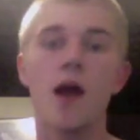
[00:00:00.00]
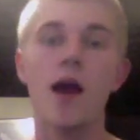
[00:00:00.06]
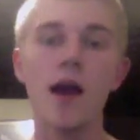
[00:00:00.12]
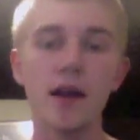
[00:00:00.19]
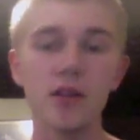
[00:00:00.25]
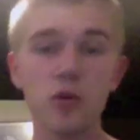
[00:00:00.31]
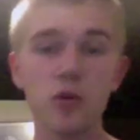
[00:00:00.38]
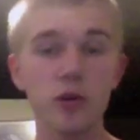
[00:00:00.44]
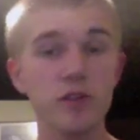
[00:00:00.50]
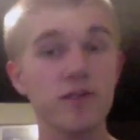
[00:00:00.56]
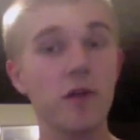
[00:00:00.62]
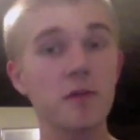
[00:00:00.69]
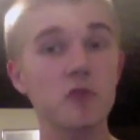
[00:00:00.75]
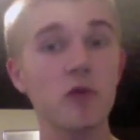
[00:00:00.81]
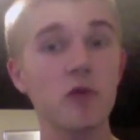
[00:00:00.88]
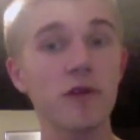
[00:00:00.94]
And the one you've all
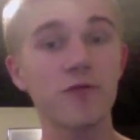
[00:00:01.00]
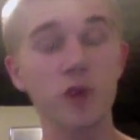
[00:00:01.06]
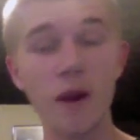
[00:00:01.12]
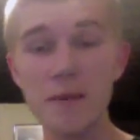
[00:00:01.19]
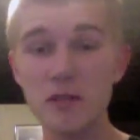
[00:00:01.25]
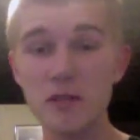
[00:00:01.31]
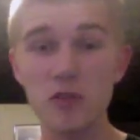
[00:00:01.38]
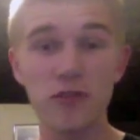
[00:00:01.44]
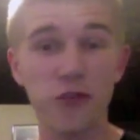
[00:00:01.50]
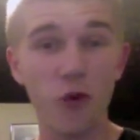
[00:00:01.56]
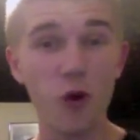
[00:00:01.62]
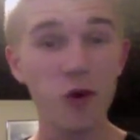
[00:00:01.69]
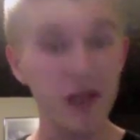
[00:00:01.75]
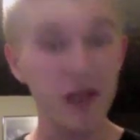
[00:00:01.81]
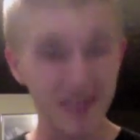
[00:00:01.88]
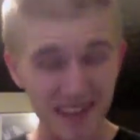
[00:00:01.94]
been waiting for, Episode
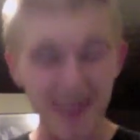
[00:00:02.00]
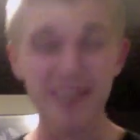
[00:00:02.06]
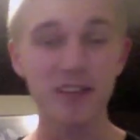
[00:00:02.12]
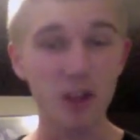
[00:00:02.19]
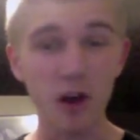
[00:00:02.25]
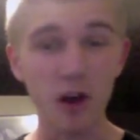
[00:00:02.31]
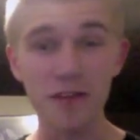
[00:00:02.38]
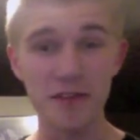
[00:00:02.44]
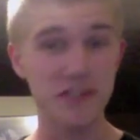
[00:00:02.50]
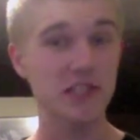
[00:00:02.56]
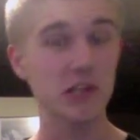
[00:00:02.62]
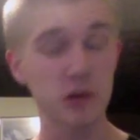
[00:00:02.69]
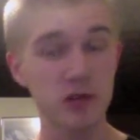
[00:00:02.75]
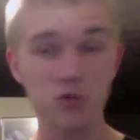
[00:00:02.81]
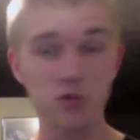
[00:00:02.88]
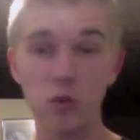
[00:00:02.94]
4, kicked off the
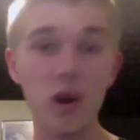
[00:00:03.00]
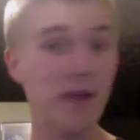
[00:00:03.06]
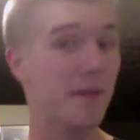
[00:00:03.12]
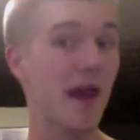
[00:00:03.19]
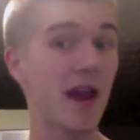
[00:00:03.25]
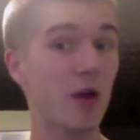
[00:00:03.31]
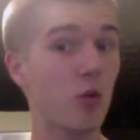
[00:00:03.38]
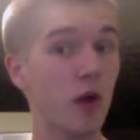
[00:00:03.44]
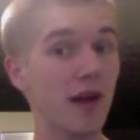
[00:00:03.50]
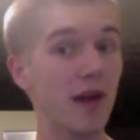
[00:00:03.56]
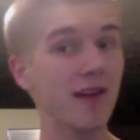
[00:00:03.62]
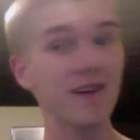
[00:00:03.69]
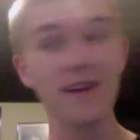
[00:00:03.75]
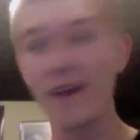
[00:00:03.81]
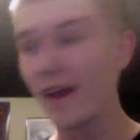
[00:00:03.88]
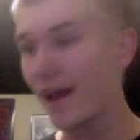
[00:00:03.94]
series way back
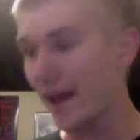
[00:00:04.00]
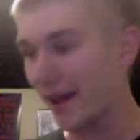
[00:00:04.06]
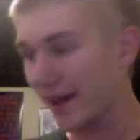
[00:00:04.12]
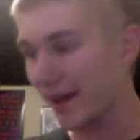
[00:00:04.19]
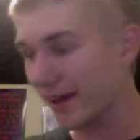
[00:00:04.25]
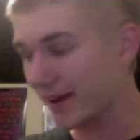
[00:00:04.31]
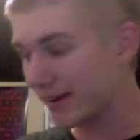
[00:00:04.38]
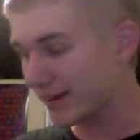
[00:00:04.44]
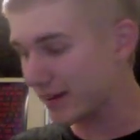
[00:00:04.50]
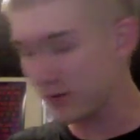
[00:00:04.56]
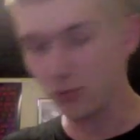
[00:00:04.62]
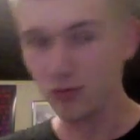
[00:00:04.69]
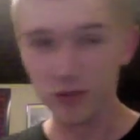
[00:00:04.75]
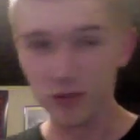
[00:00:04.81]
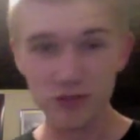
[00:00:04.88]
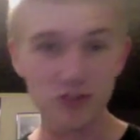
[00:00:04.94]
when, and it
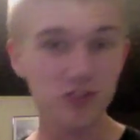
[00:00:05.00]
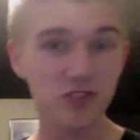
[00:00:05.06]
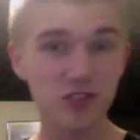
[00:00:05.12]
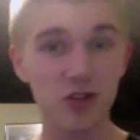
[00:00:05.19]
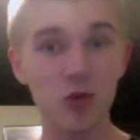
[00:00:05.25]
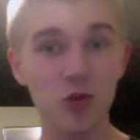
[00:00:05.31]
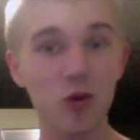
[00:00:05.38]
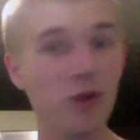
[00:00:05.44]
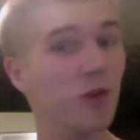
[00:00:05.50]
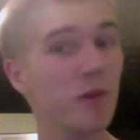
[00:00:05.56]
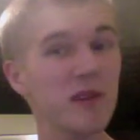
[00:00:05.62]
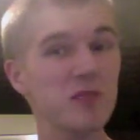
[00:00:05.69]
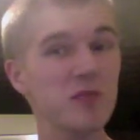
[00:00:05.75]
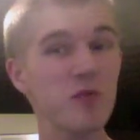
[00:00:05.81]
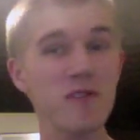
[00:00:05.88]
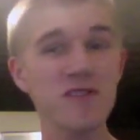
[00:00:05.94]
was considered one of the
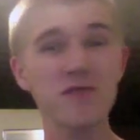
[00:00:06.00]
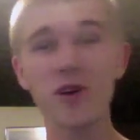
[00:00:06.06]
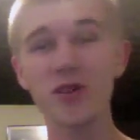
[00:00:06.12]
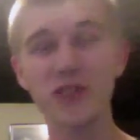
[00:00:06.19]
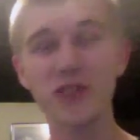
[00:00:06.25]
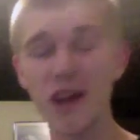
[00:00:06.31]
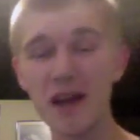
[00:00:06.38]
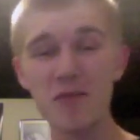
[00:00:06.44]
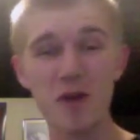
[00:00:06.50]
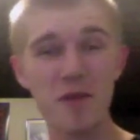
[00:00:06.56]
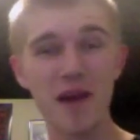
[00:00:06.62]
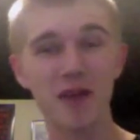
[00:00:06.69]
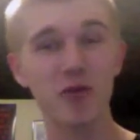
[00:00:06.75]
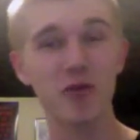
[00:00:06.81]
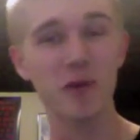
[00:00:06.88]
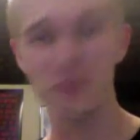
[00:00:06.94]
best movies of all time way
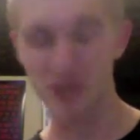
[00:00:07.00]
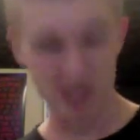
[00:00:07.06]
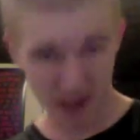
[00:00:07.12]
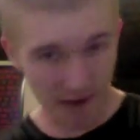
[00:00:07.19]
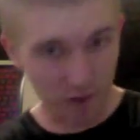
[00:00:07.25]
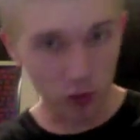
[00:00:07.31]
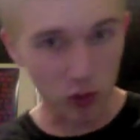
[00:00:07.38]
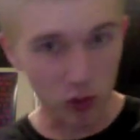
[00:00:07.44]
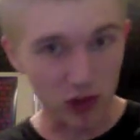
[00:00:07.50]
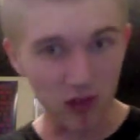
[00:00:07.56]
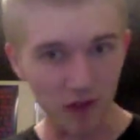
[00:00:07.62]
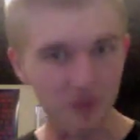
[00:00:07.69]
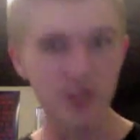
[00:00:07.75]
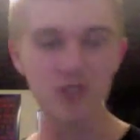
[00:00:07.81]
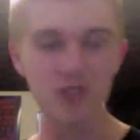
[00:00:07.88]
back when, because everyone loved it.